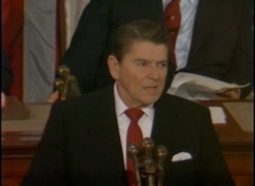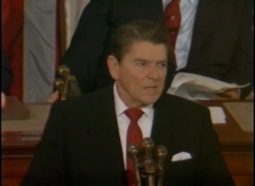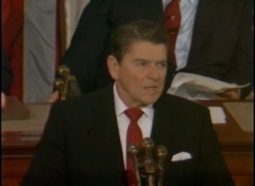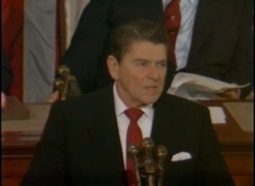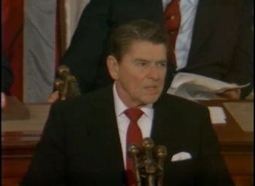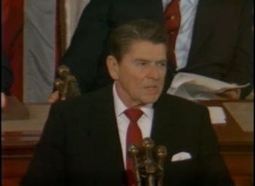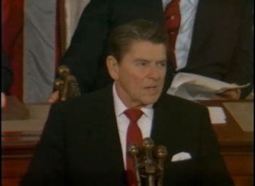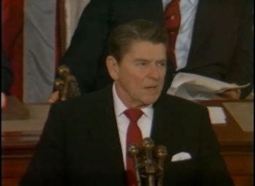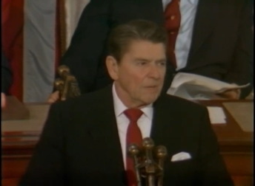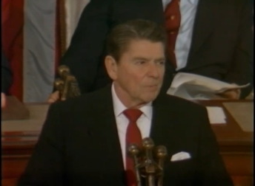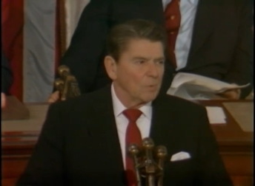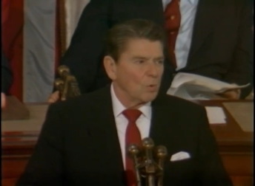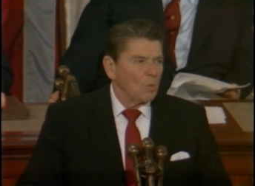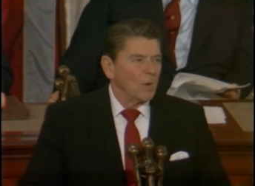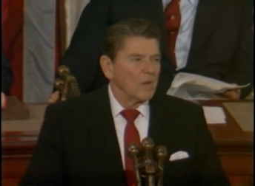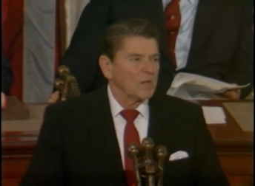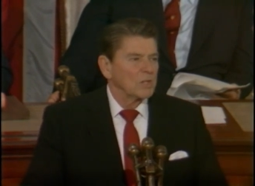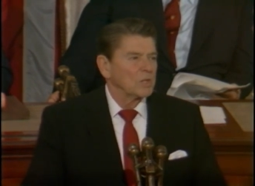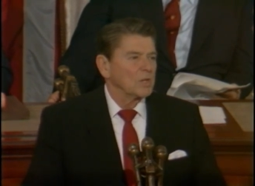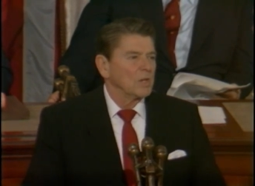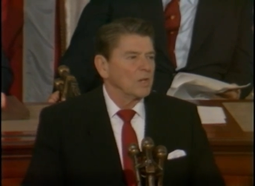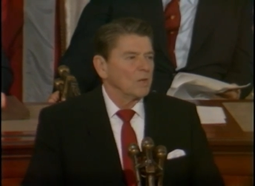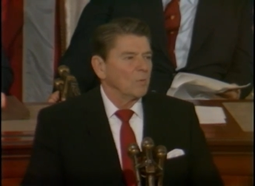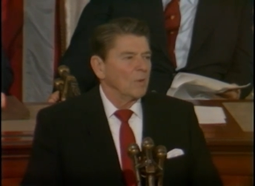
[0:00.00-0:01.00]
Some
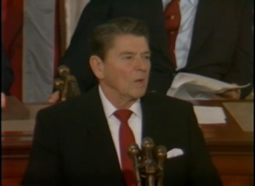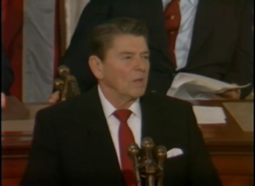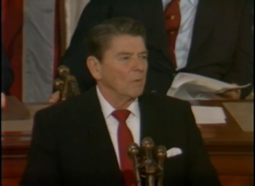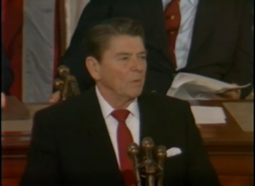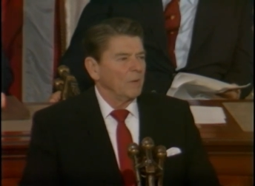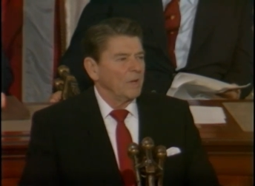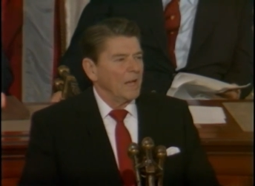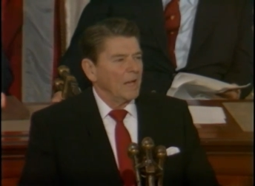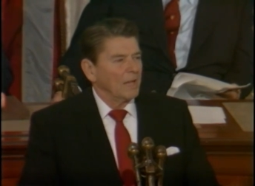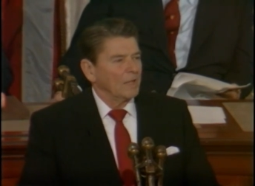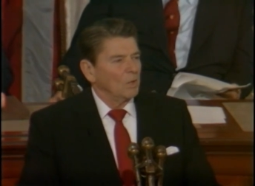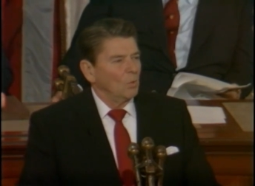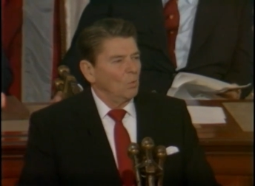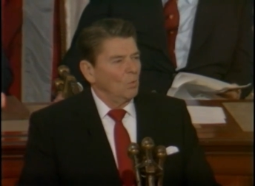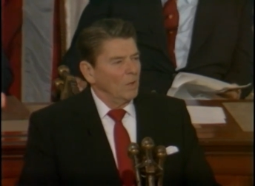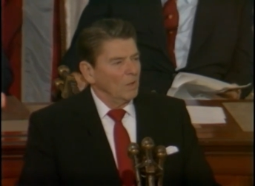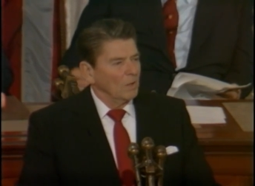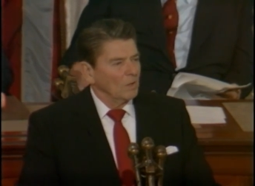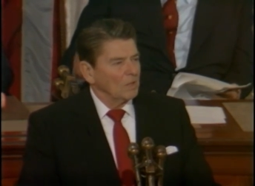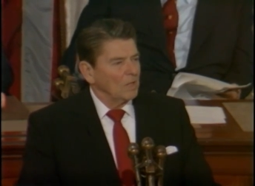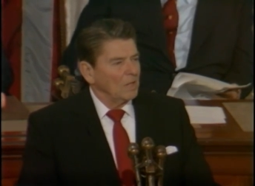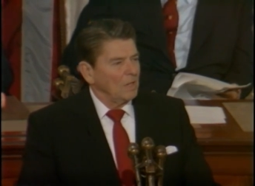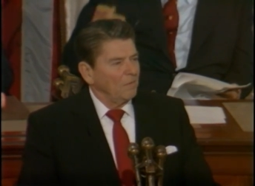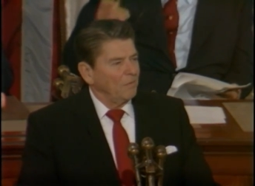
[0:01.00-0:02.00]
questioned whether we had the
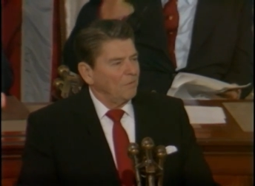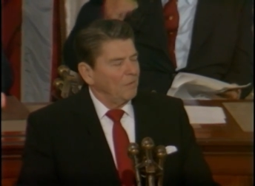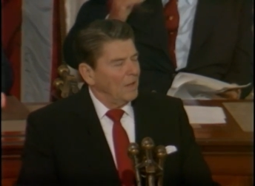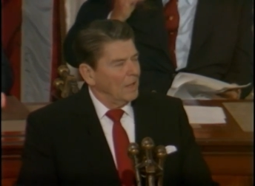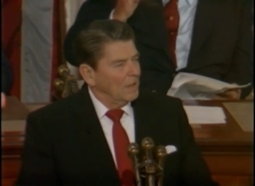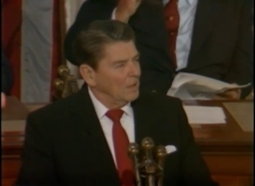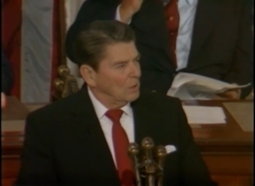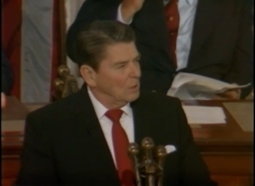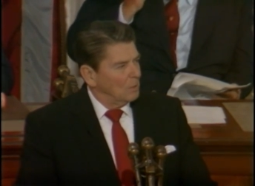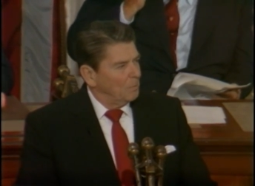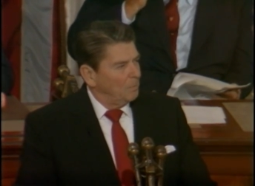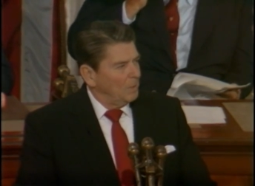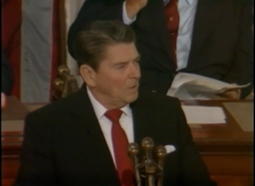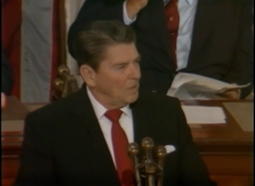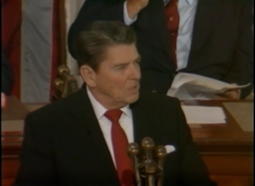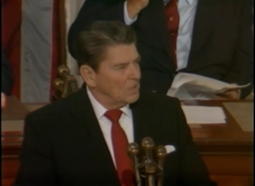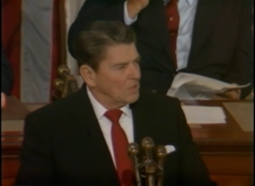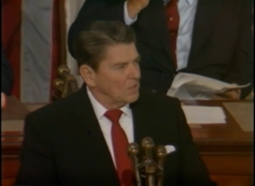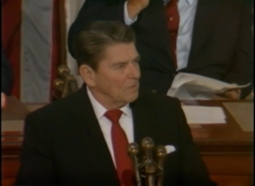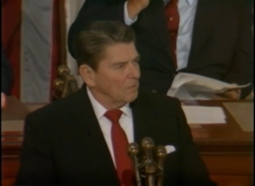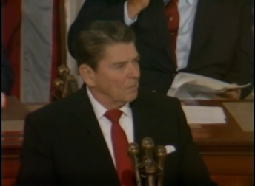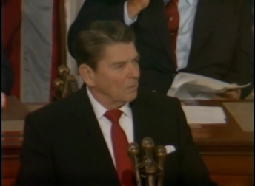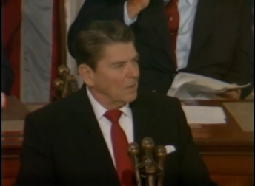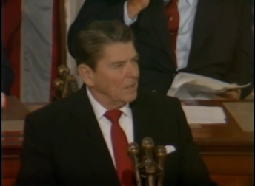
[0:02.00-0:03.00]
will to defend
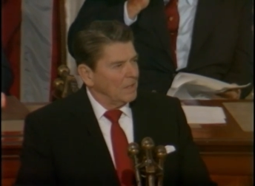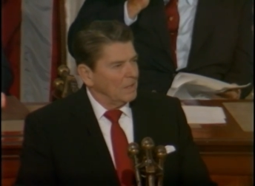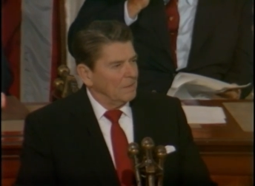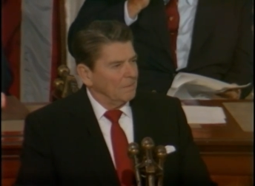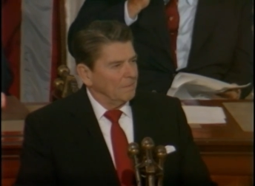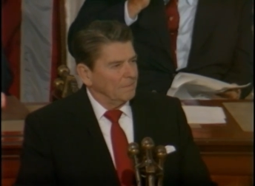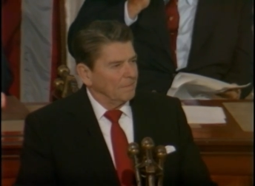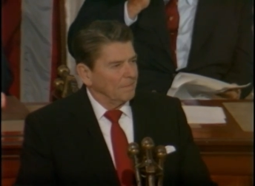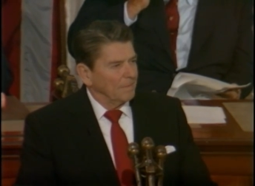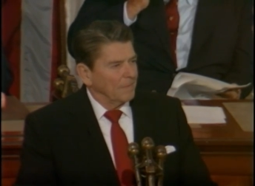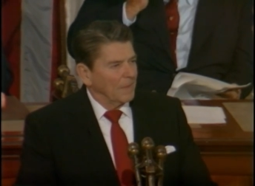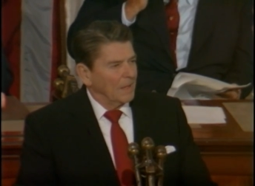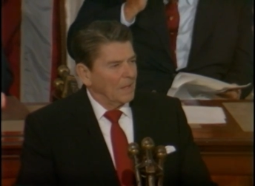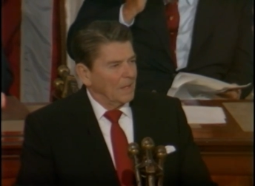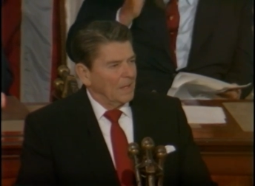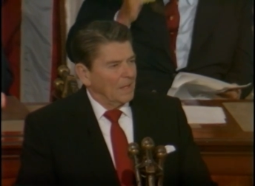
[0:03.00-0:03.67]
peace and freedom.